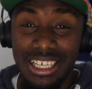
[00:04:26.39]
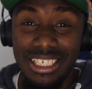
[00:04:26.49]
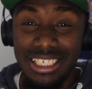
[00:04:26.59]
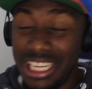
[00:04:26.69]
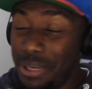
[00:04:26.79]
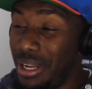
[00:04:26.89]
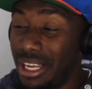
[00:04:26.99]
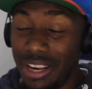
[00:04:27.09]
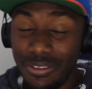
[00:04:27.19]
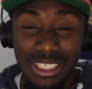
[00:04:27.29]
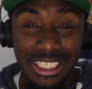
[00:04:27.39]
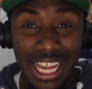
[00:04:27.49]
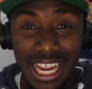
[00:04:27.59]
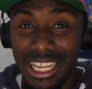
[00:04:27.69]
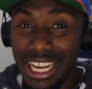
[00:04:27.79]
See me and never
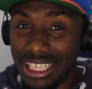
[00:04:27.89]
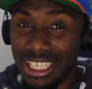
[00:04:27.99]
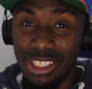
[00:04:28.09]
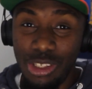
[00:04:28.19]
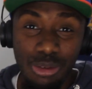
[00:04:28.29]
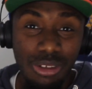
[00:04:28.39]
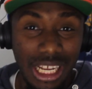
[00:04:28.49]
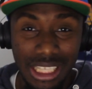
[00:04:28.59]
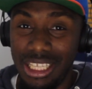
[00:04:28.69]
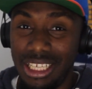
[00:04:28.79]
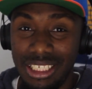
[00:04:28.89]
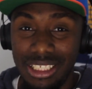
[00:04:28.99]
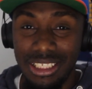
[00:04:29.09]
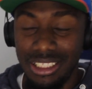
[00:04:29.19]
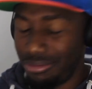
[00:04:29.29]
say nothing, do nothing.
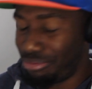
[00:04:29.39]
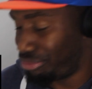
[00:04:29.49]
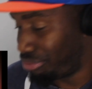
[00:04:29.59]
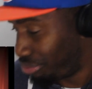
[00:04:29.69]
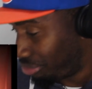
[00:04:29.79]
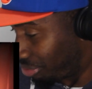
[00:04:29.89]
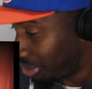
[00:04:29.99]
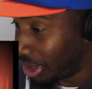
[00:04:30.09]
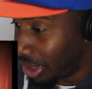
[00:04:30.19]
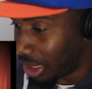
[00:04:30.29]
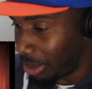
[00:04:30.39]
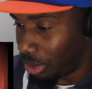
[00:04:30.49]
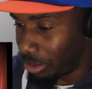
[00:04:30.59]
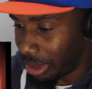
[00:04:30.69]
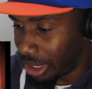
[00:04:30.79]
Come
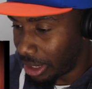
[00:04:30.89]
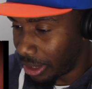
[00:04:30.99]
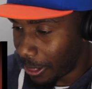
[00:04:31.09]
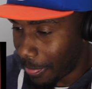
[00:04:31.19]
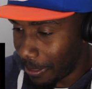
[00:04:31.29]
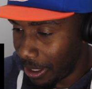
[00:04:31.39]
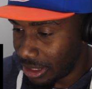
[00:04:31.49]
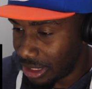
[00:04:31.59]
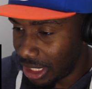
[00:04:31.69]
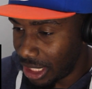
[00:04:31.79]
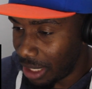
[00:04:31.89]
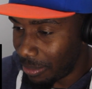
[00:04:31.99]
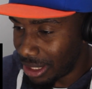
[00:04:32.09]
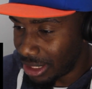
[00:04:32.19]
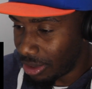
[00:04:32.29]
on, man. They said
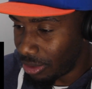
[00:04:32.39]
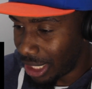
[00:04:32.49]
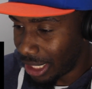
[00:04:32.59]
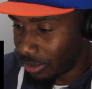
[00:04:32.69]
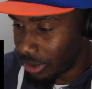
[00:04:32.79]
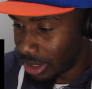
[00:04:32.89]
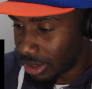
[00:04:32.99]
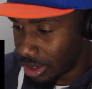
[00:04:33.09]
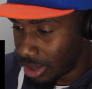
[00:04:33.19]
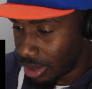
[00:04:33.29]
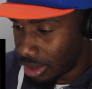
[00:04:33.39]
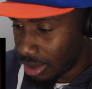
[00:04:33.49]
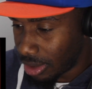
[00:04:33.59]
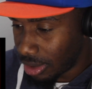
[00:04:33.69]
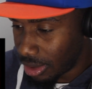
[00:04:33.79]
everybody said I don't like Chris.
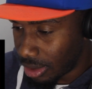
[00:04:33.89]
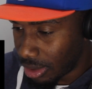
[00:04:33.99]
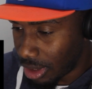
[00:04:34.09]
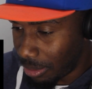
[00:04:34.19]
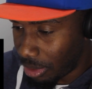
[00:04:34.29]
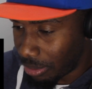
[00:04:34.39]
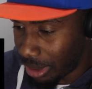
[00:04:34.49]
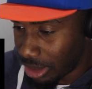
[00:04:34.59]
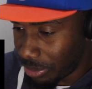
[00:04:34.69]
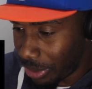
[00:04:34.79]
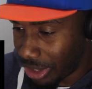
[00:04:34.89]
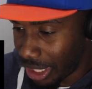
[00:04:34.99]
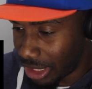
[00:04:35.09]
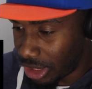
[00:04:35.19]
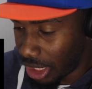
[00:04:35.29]
Come on, man. Spit
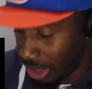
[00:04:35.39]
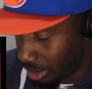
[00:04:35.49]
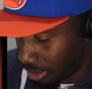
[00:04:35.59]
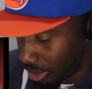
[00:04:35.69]
that shit.